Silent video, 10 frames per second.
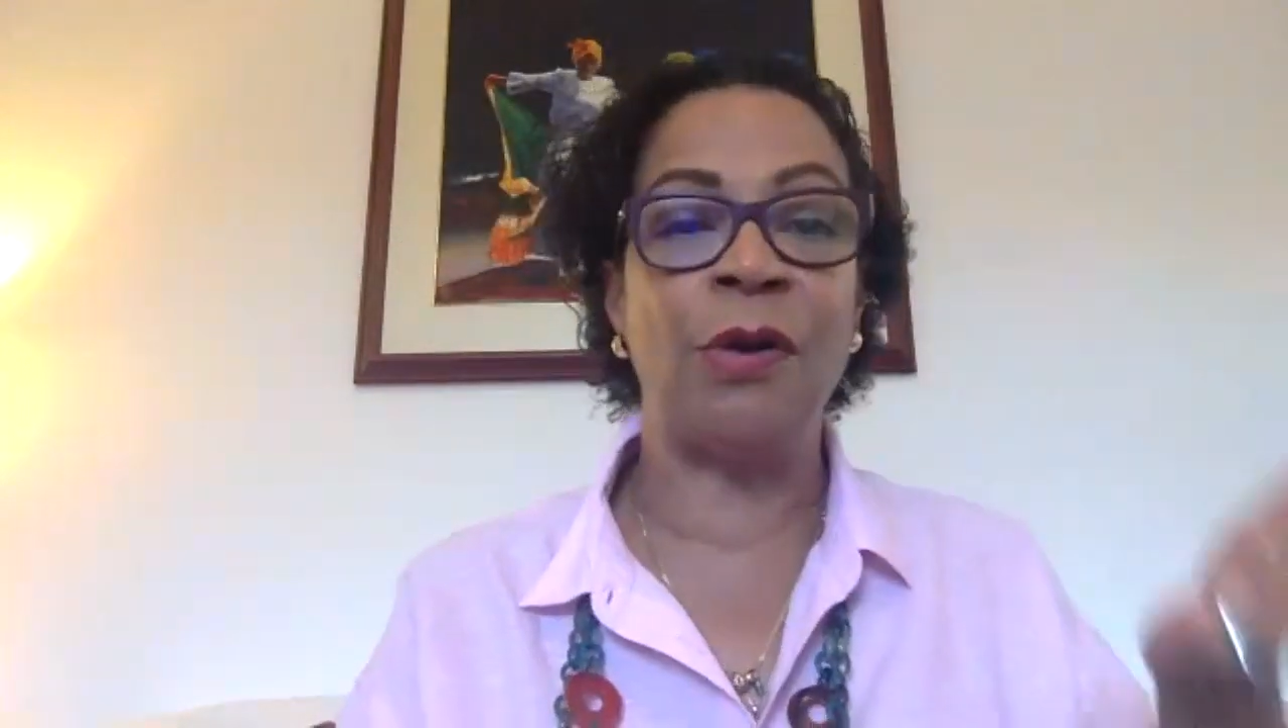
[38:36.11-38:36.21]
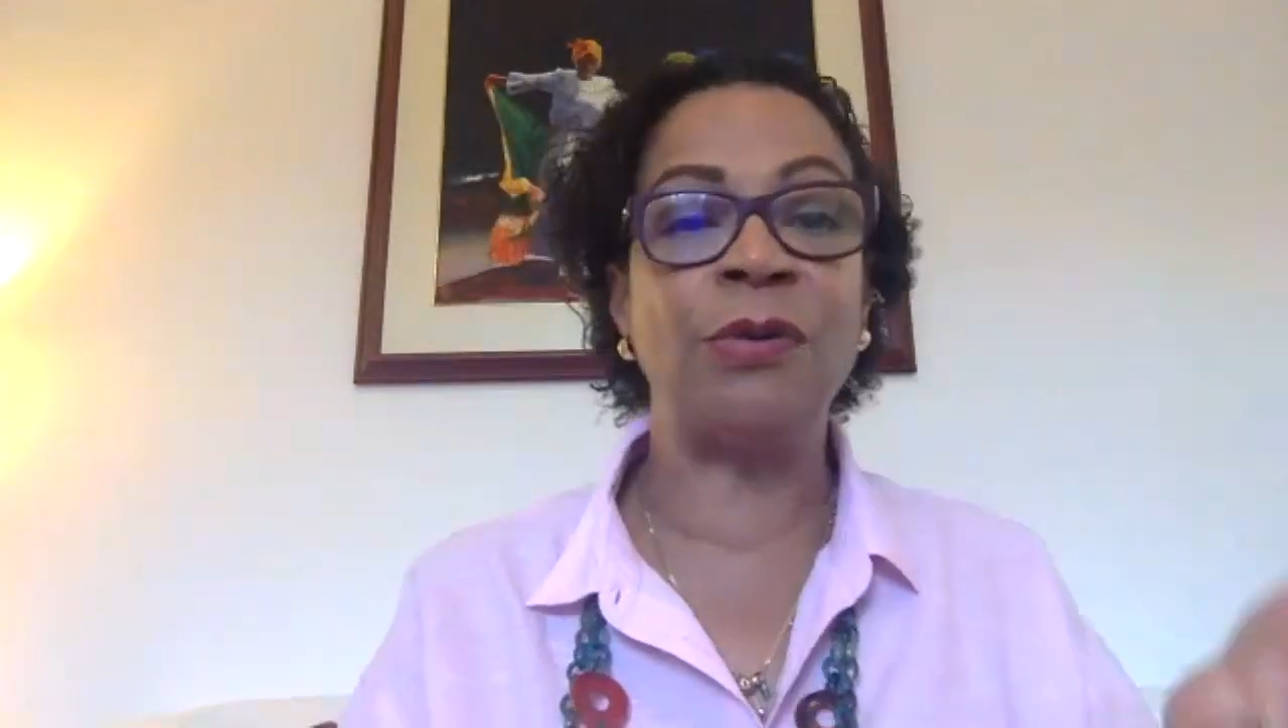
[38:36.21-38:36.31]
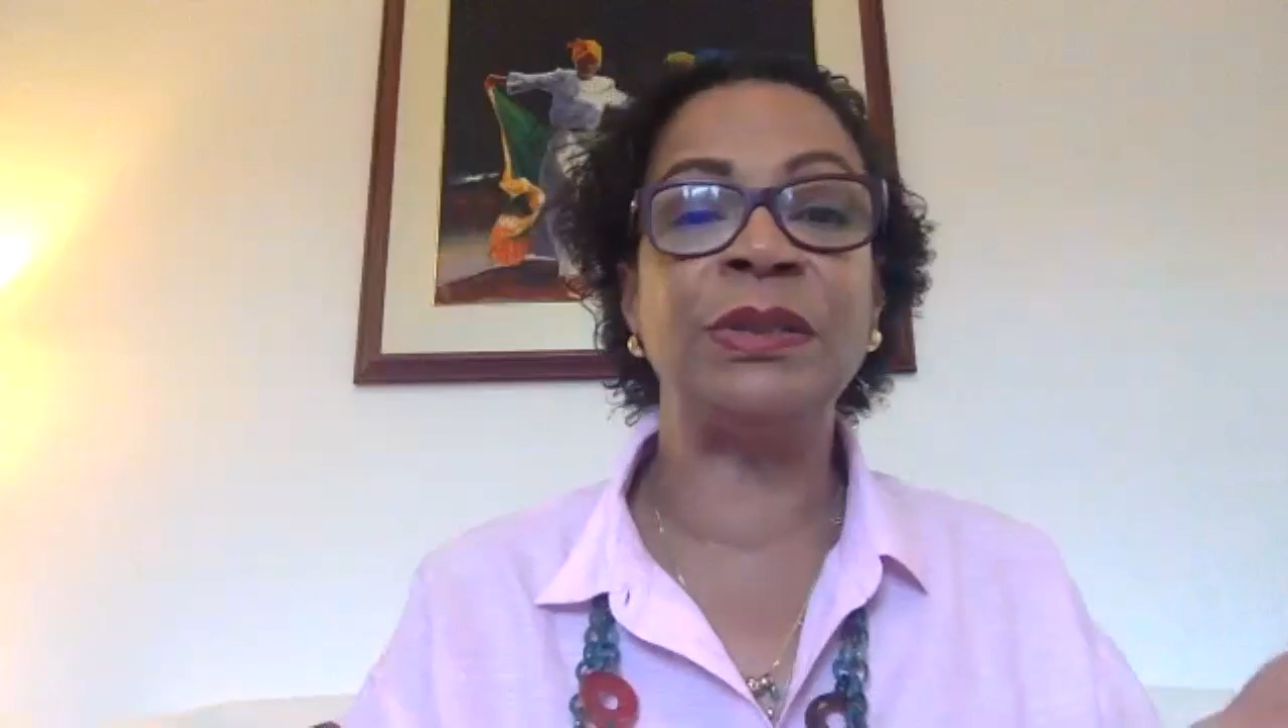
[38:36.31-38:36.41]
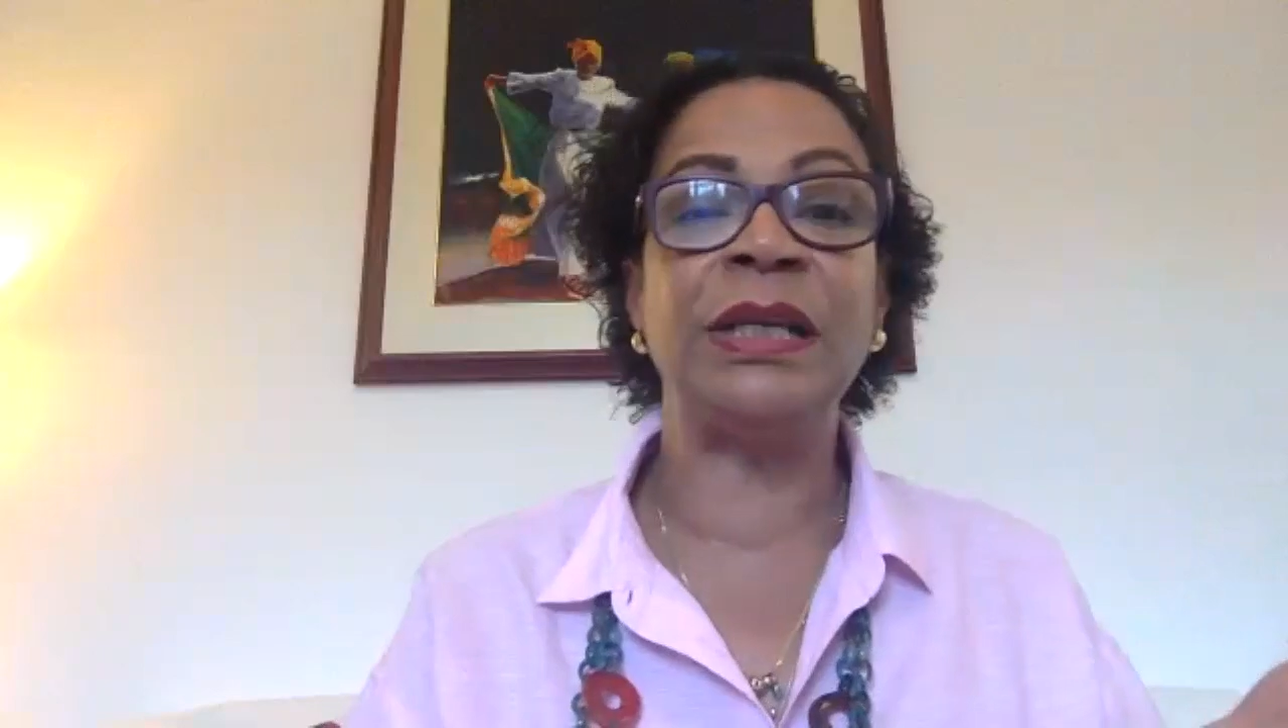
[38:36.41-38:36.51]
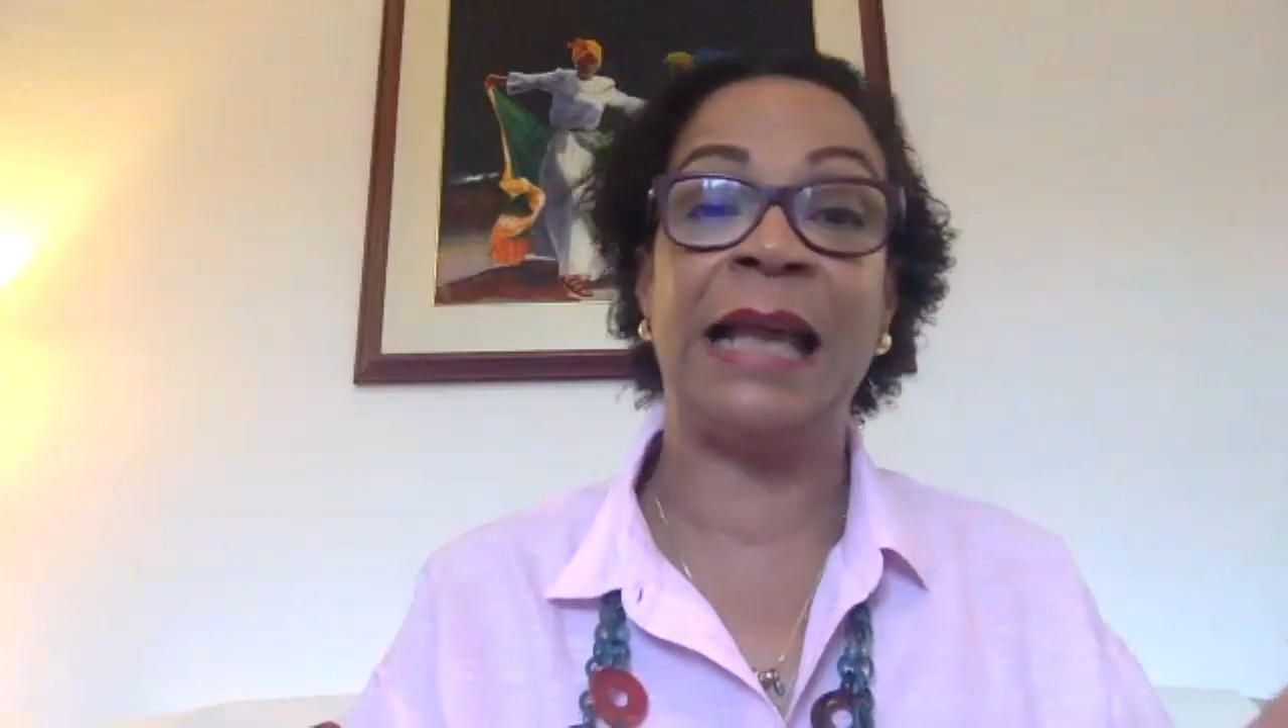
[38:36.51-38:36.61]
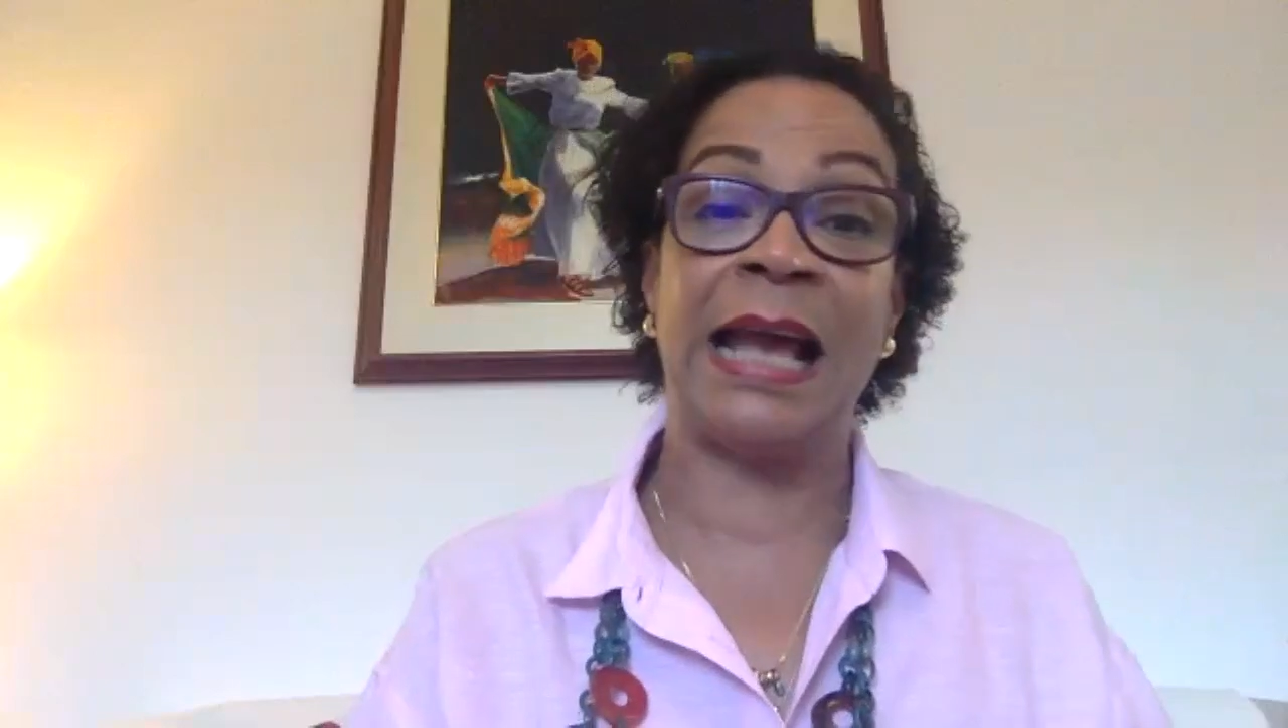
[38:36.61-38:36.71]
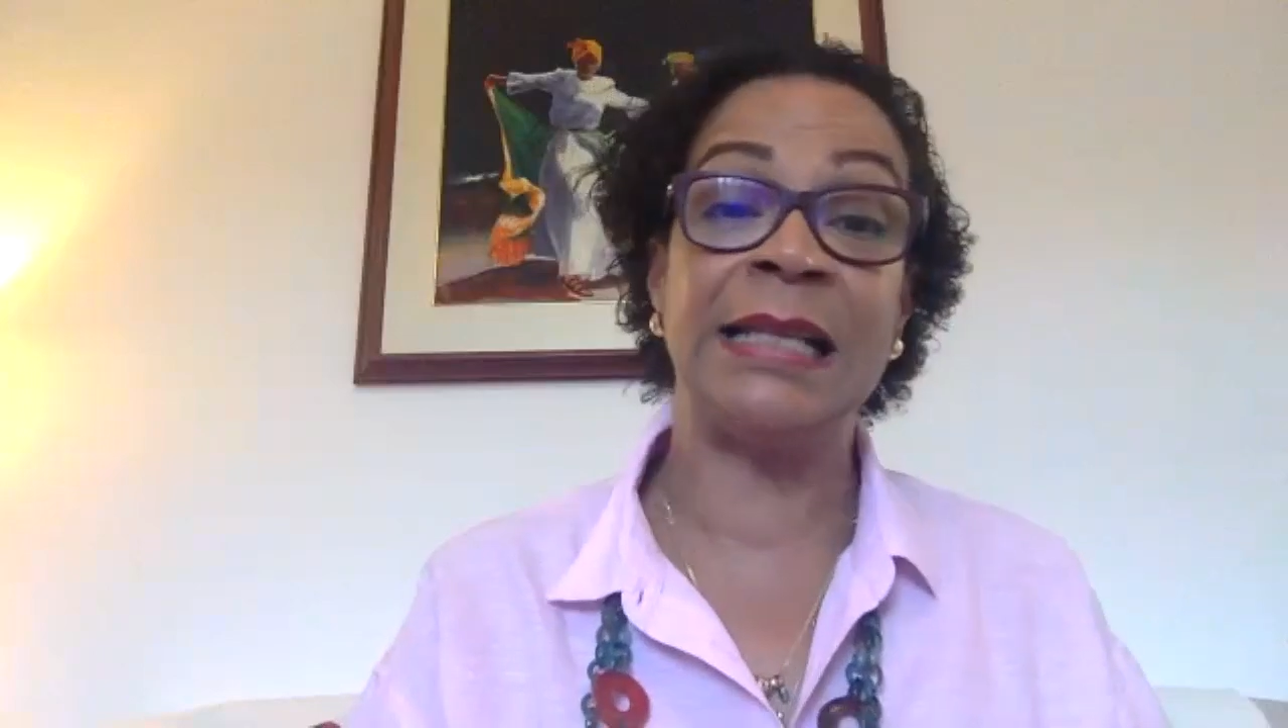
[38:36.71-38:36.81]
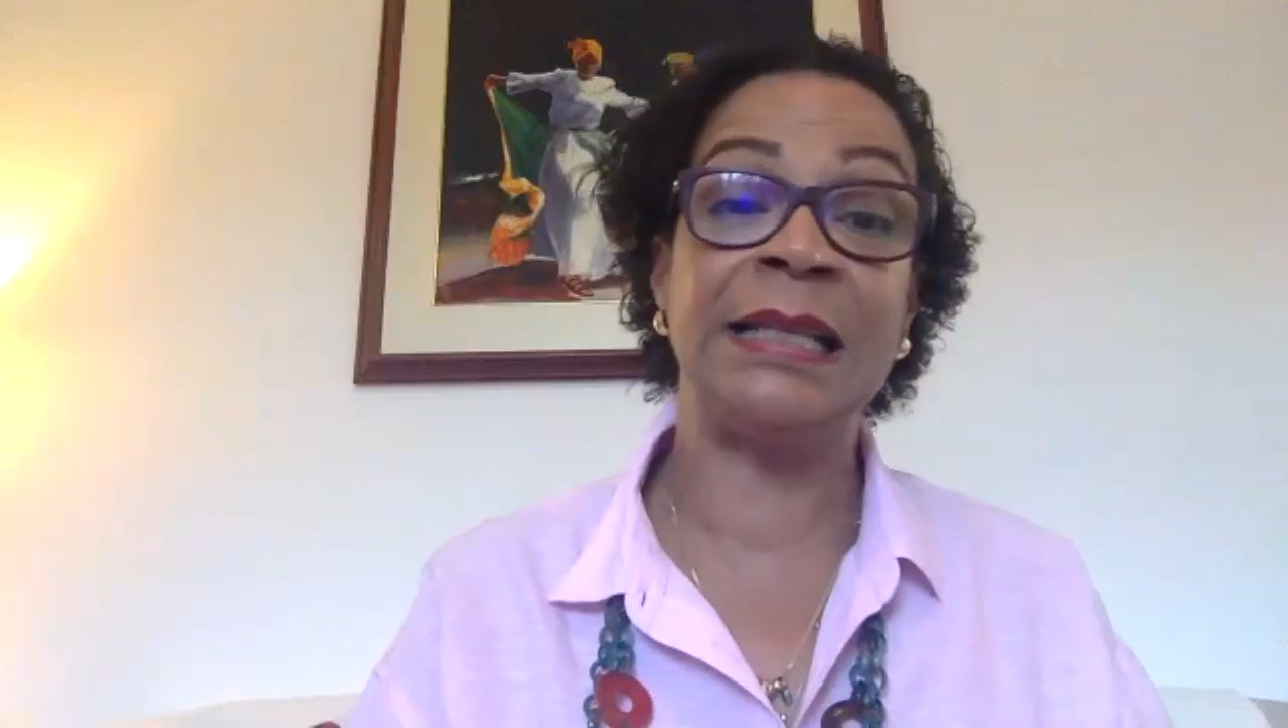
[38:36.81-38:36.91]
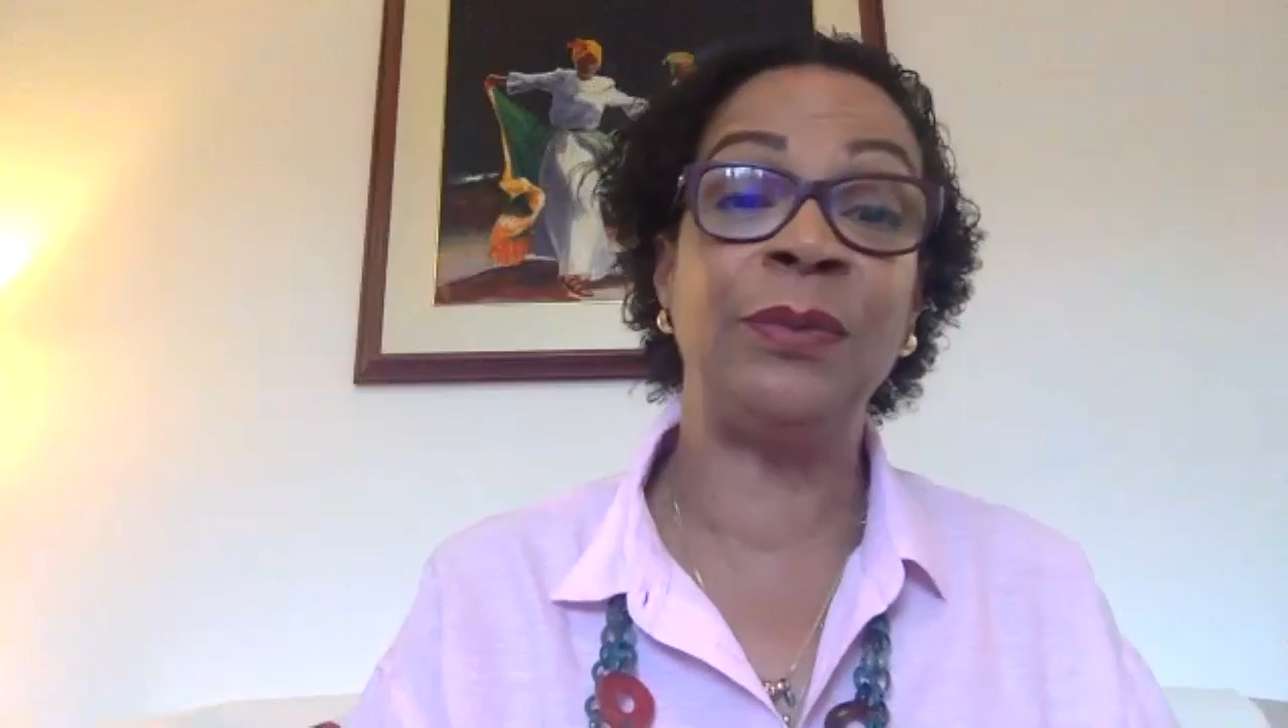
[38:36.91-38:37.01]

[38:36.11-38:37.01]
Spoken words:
older, yes,